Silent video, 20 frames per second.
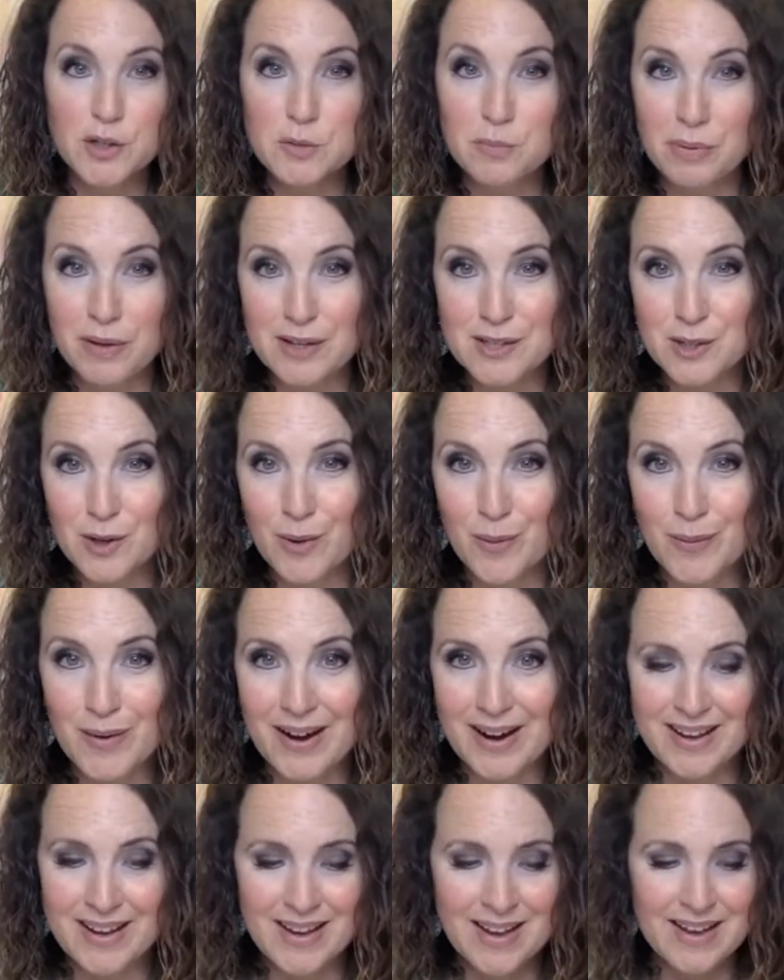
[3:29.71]
plus our
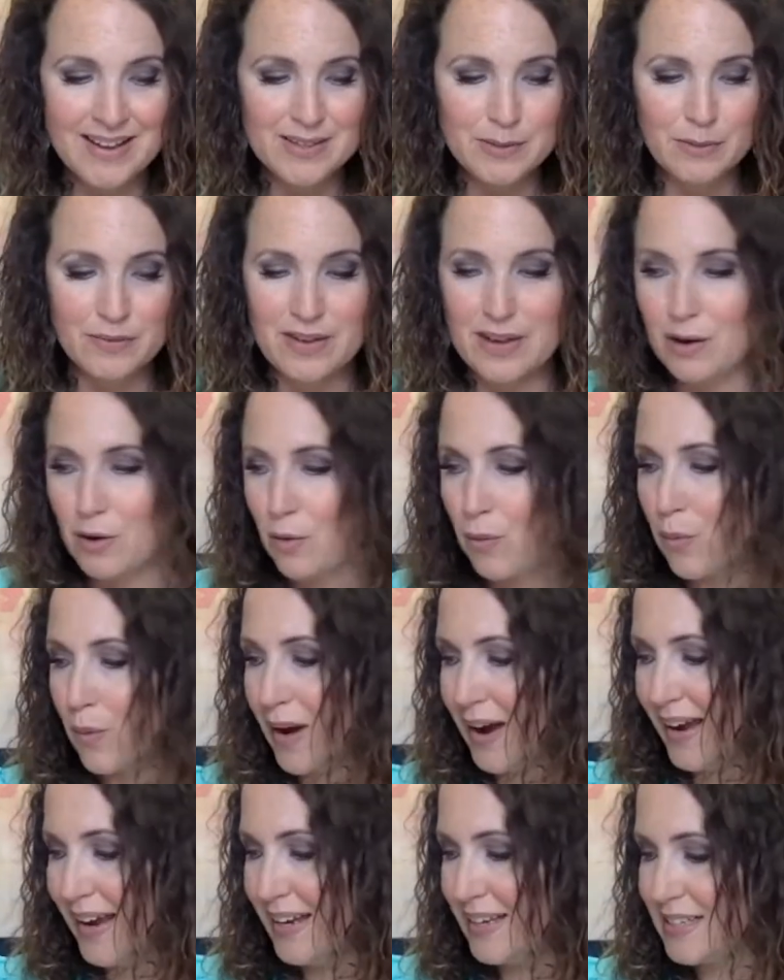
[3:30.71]
white. So we've got our
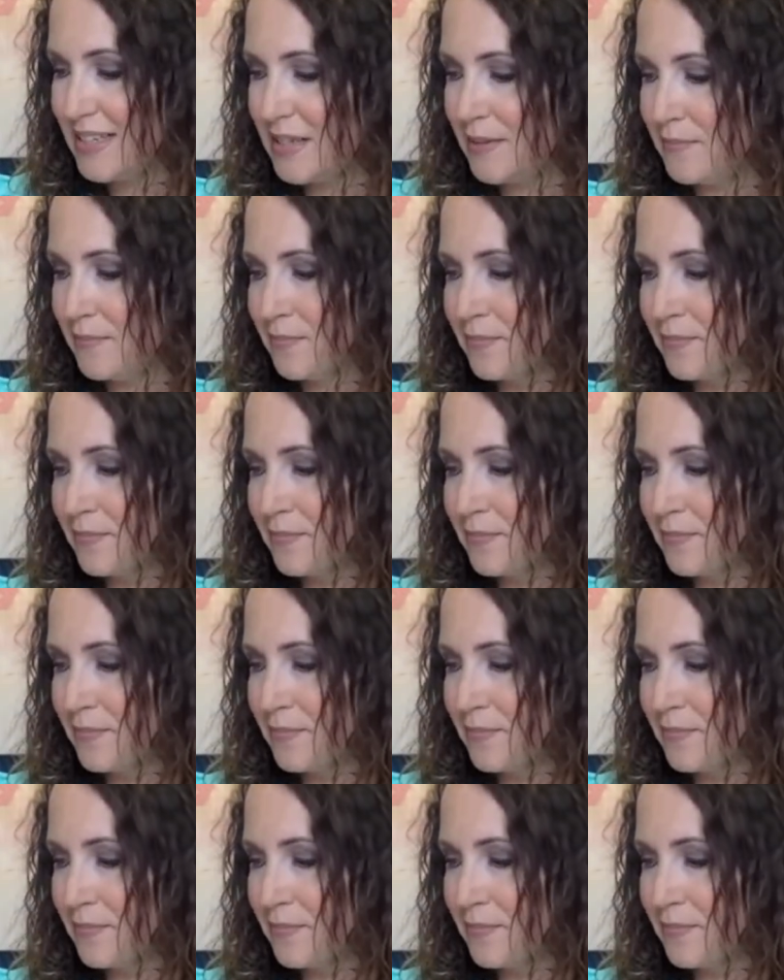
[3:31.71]
white.